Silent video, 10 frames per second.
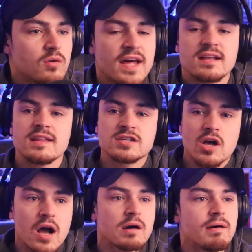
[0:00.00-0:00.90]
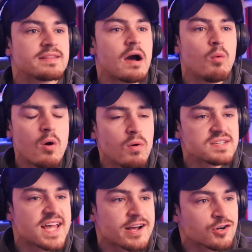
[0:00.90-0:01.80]
Like, let's talk about that. What
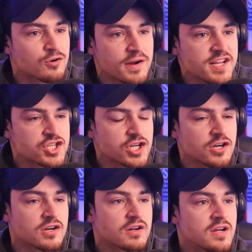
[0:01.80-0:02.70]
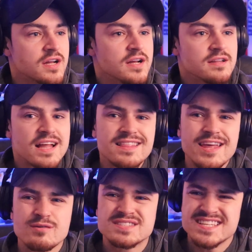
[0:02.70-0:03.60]
was that creature? That
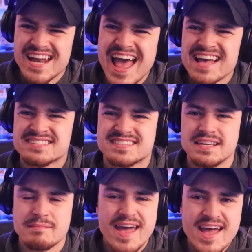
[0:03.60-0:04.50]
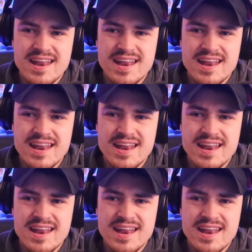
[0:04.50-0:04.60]
thing was nasty, man.